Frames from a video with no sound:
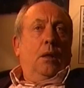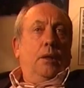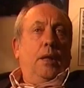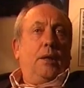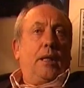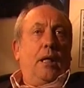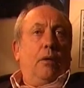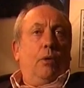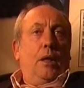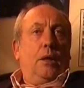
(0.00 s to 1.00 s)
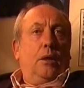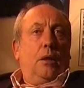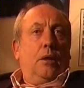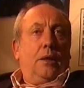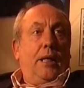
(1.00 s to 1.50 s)
Things that really
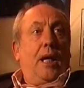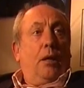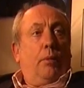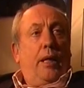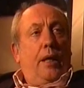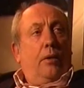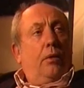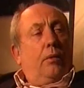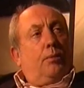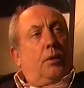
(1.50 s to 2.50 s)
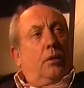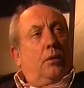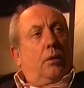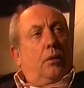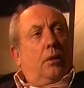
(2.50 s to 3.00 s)
stick out in my head are,
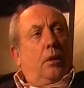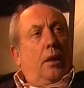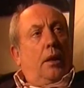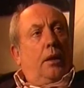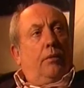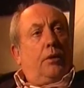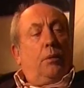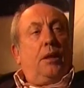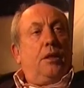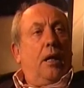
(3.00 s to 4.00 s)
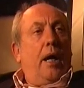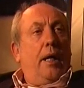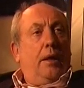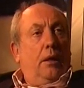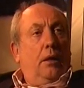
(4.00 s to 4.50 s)
if somebody
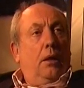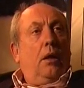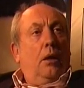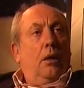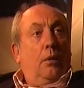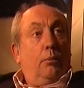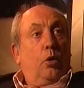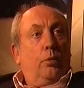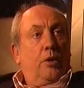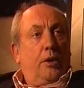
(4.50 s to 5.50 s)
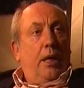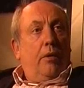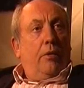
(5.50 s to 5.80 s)
died on Plumas Terrace,